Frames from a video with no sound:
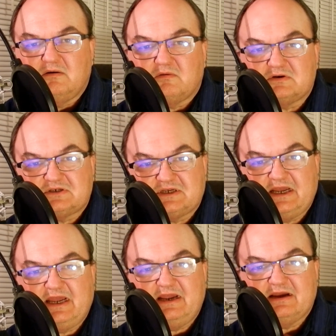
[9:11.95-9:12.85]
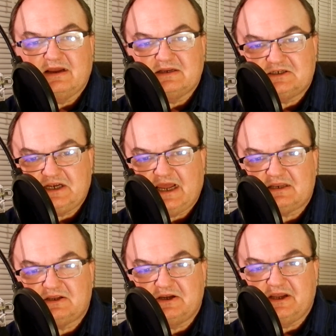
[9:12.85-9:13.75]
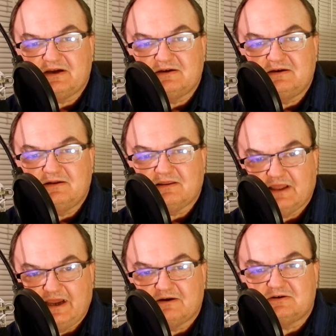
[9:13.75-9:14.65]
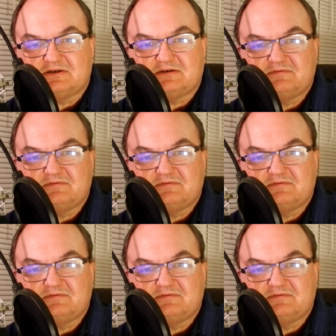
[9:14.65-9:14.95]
we'll see and chat to you. Laters.